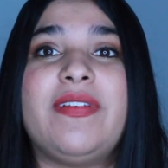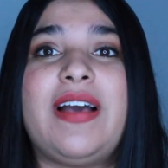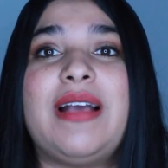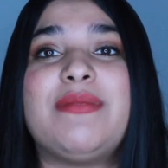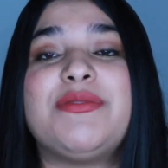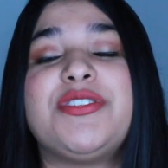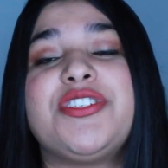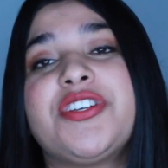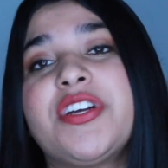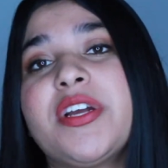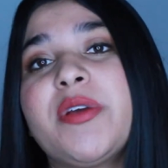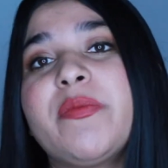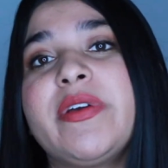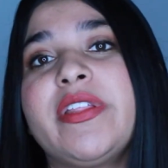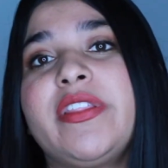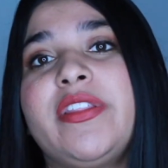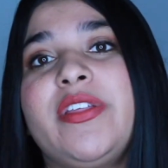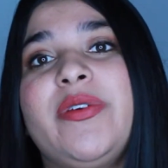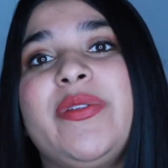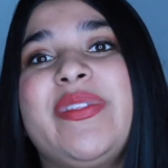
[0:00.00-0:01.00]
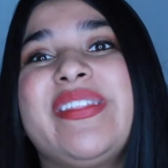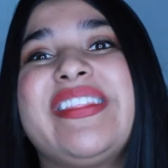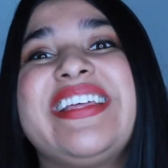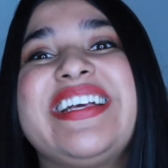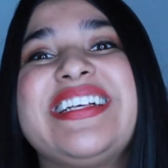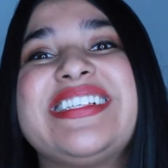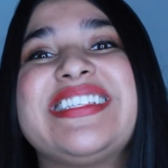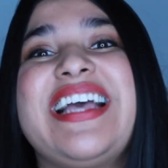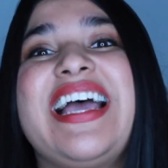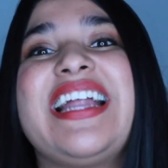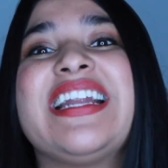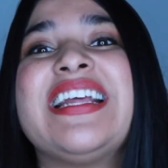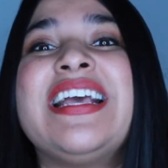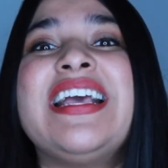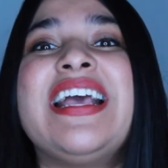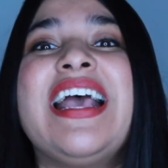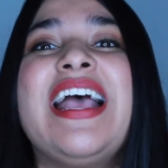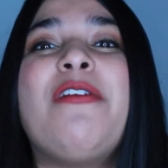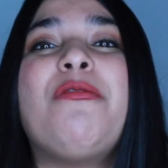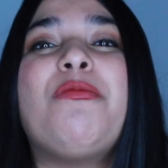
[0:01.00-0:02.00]
I'm sharing with you things that
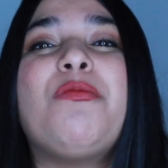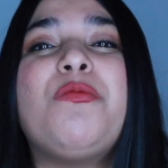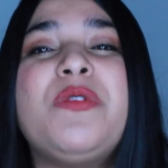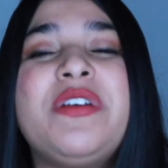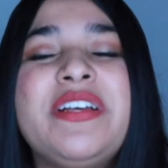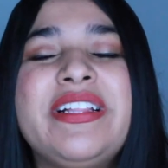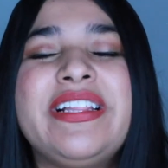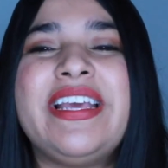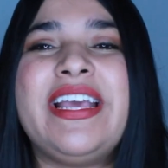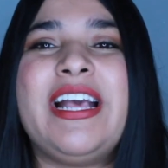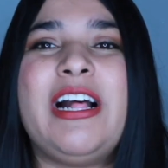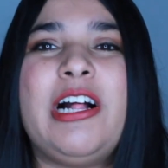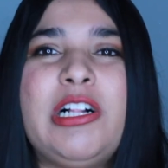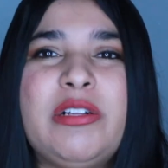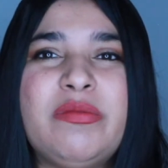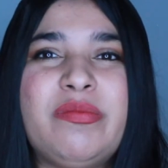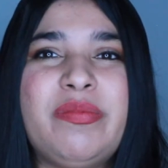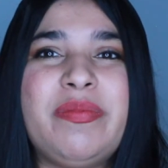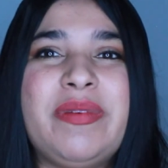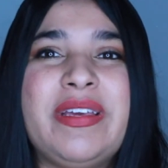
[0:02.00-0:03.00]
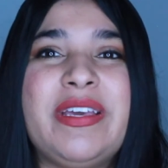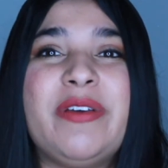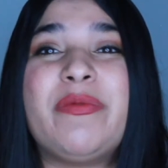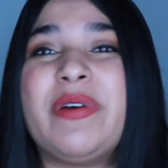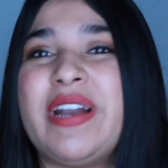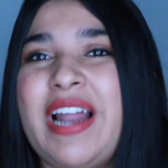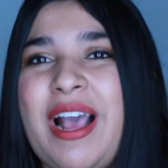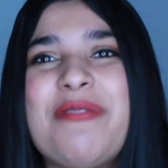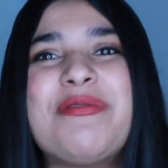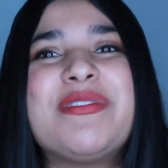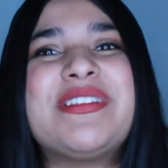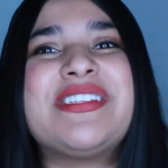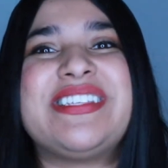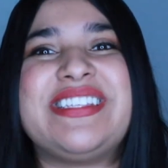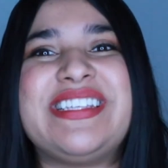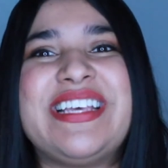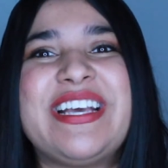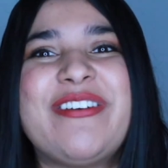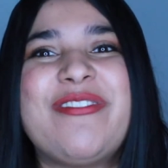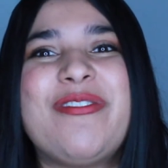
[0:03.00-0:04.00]
really helped me when I was
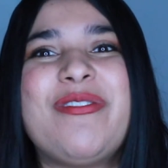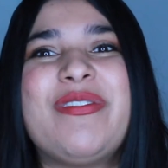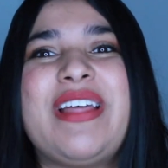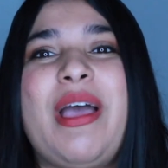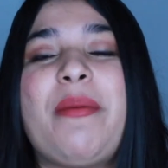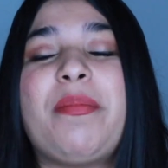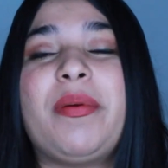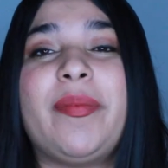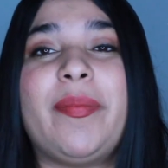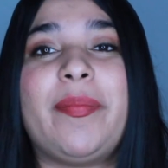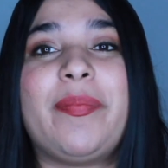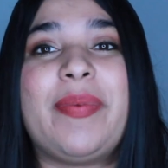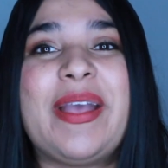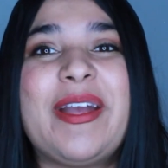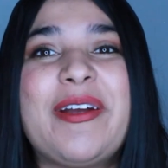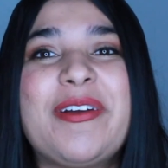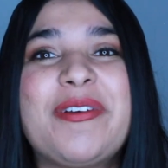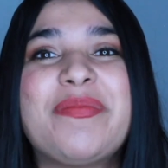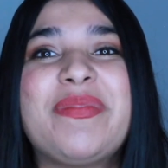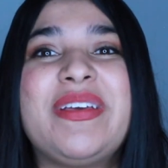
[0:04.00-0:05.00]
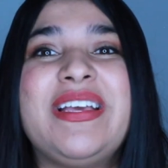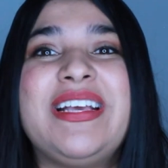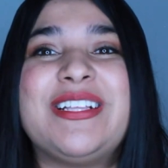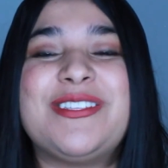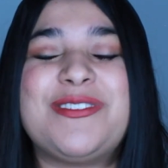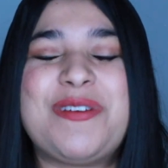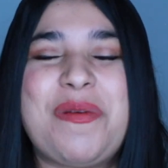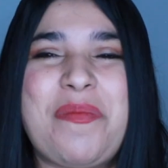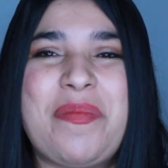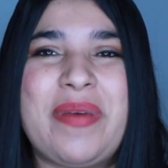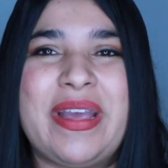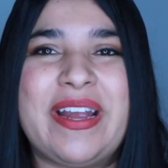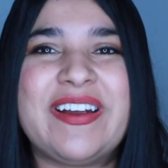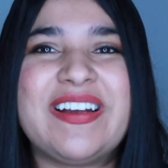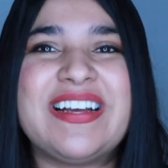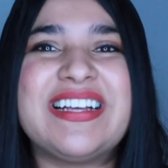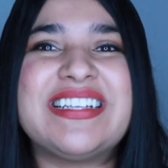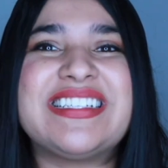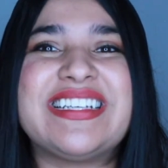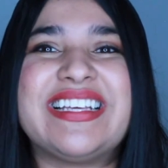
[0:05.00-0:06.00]
single, that prepared me into
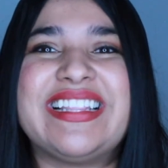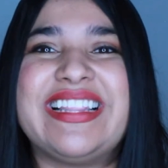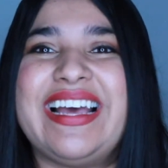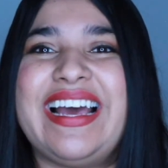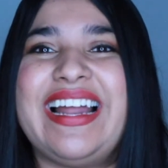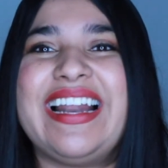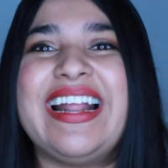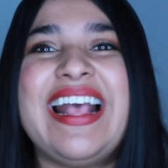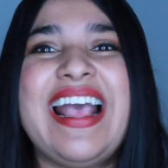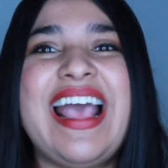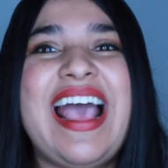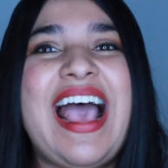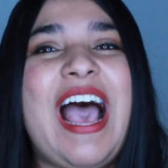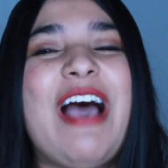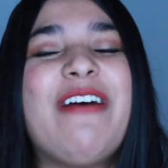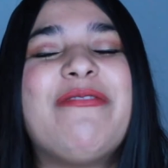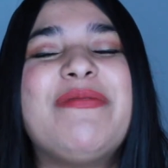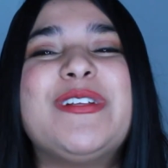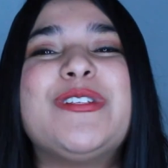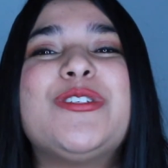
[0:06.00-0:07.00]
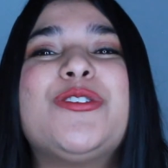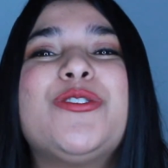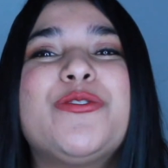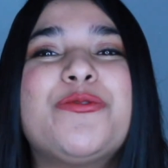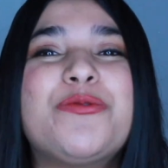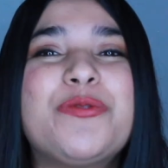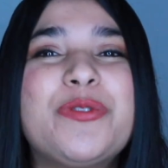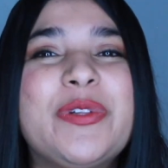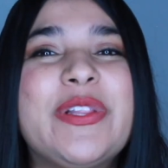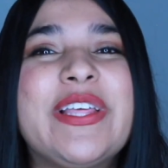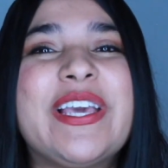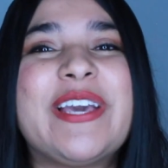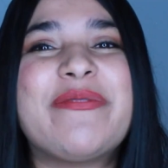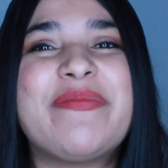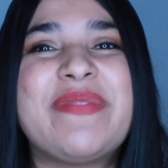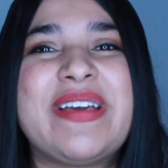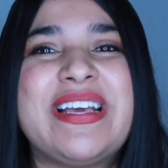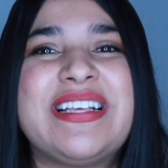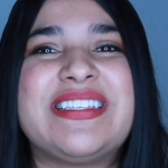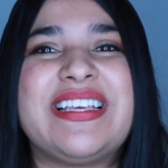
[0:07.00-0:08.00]
marriage, and that have been truly
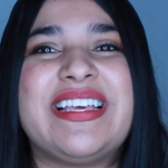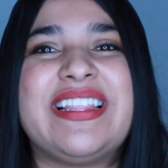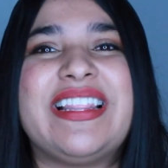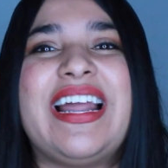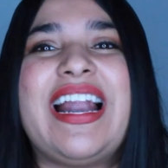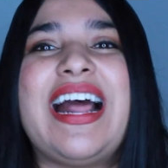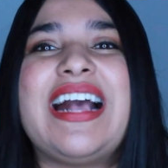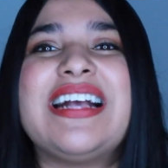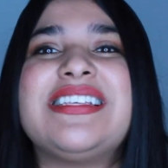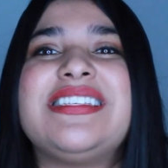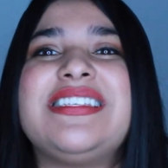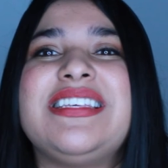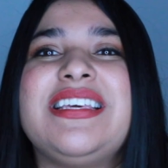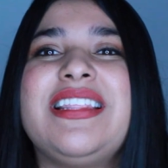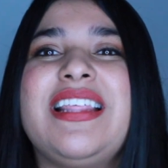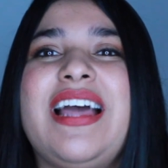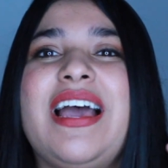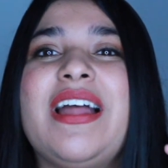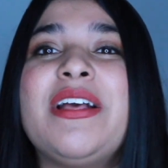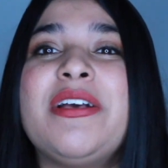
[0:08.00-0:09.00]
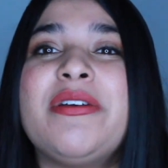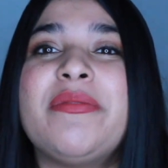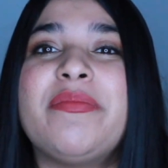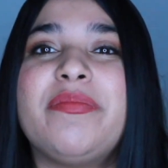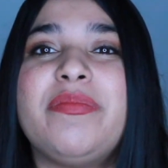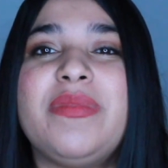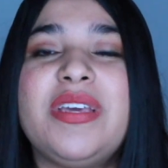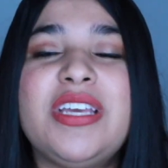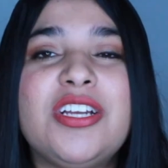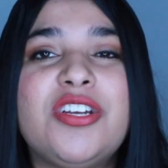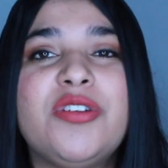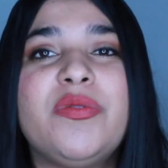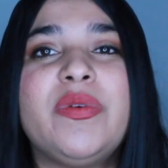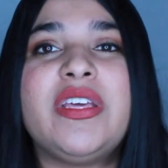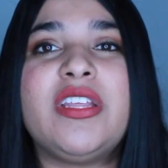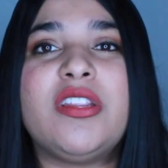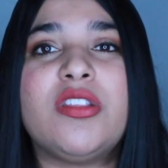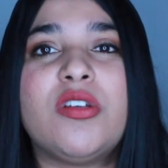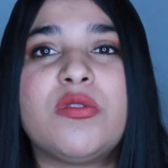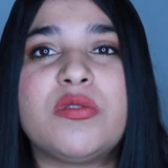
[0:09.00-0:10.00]
amazing, that I see that me
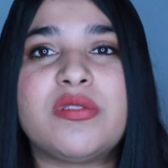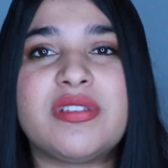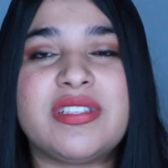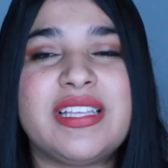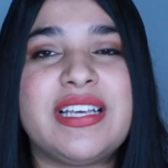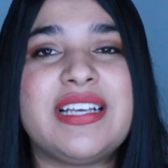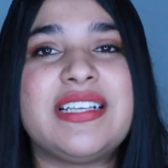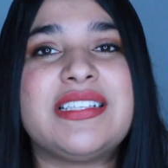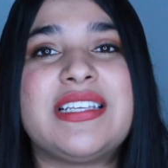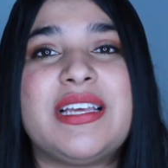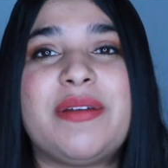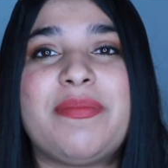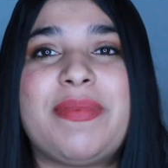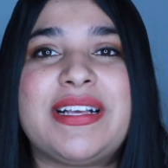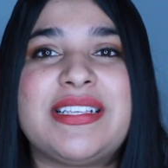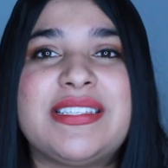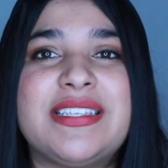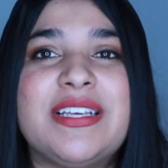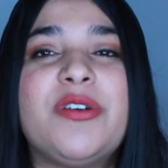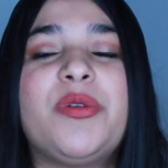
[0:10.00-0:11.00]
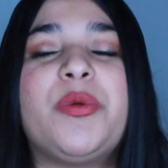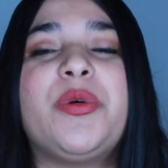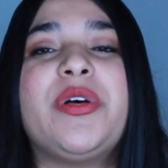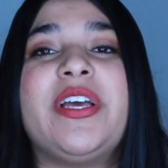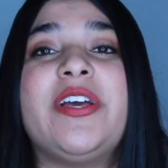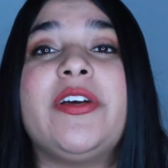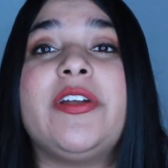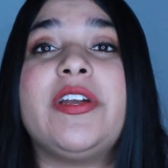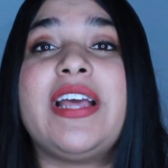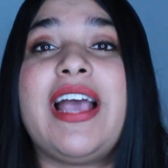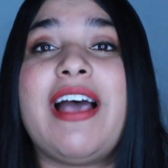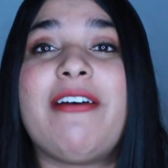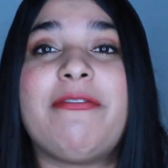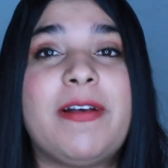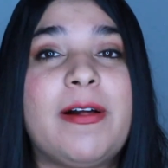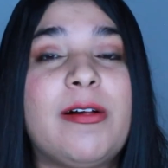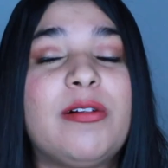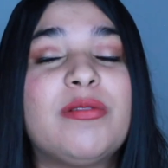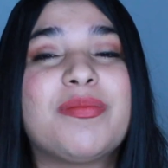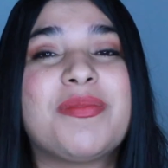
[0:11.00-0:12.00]
doing those things in my singlehood have
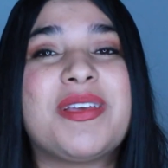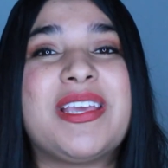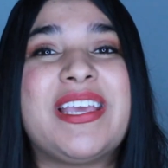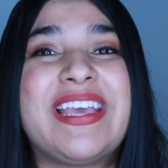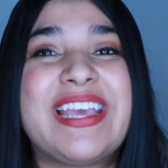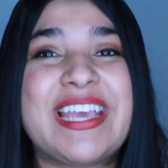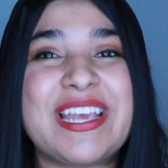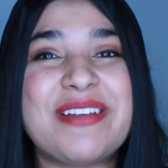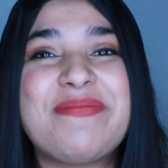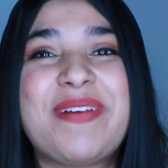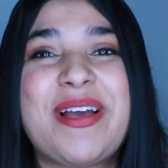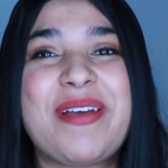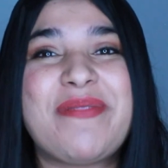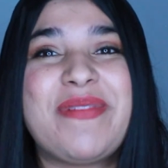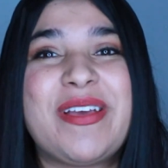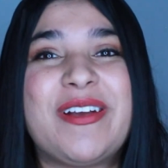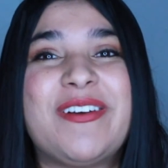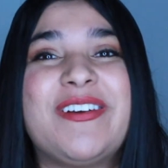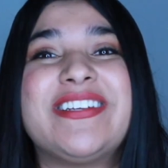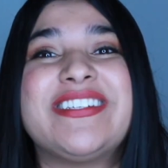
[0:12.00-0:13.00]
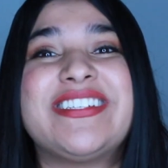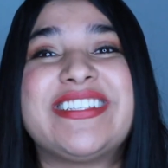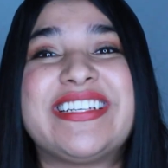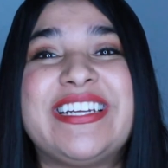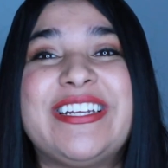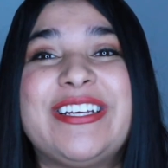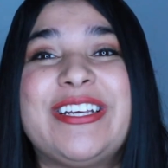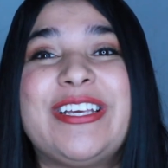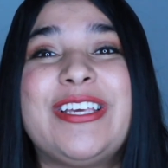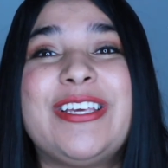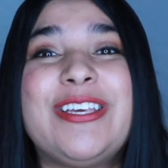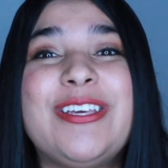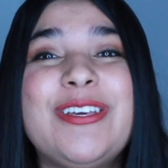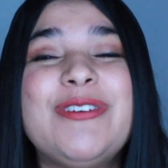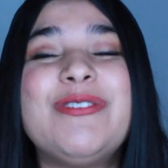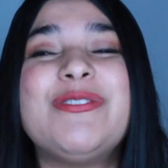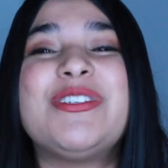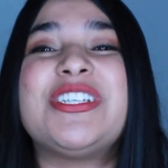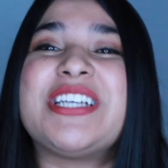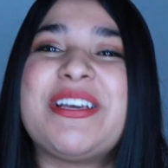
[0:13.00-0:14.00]
helped me in my marriage in a
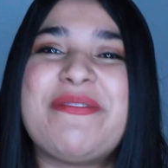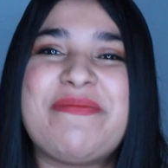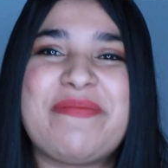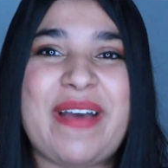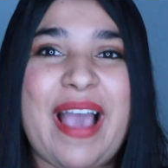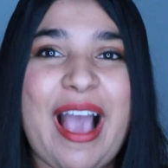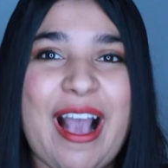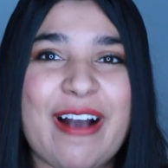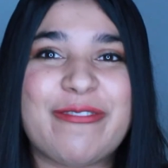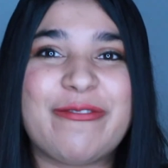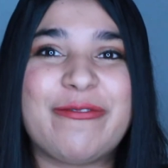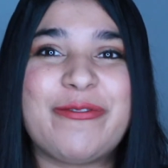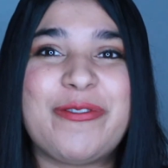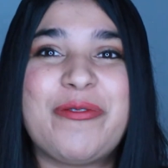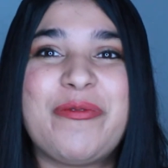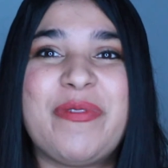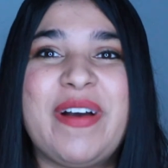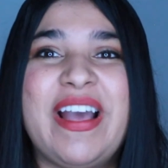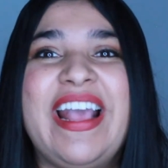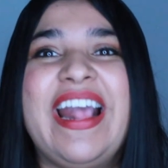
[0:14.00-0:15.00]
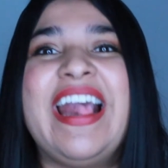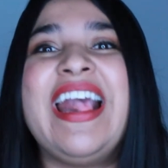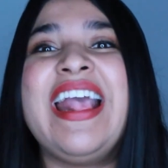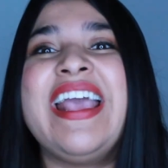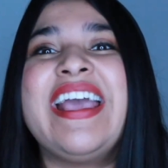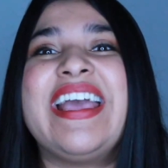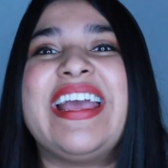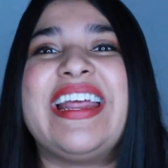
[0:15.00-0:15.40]
huge impactful way,